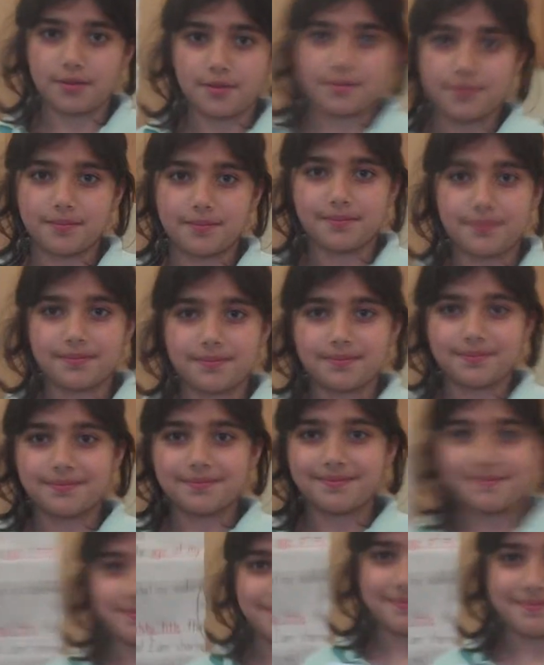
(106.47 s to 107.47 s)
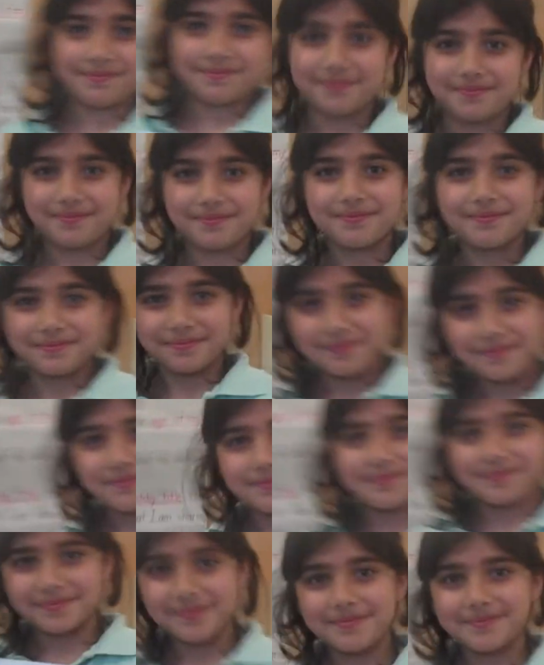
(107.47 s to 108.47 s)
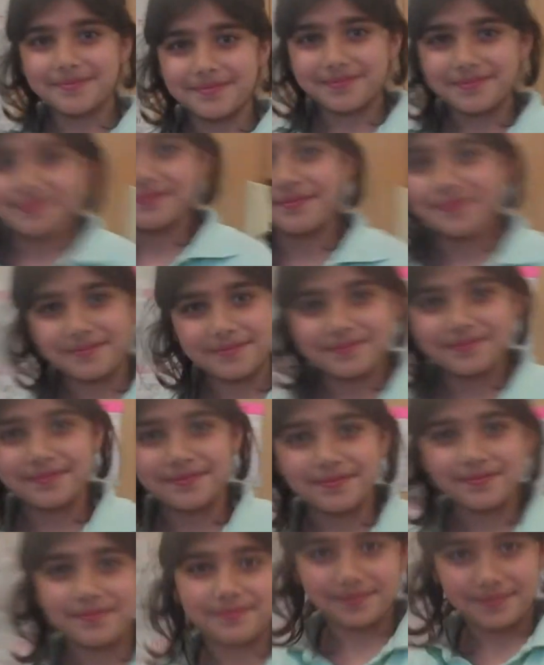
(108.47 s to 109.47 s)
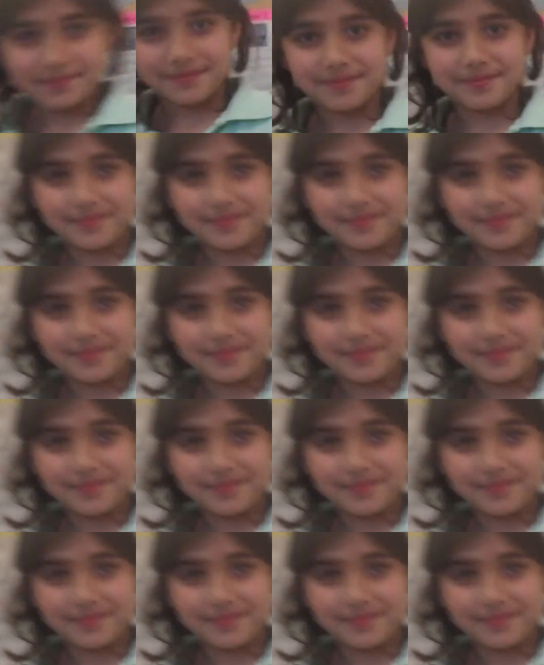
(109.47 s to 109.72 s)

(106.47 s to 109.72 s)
Excellent. So you drew a map and then whatever you were saying and whatever you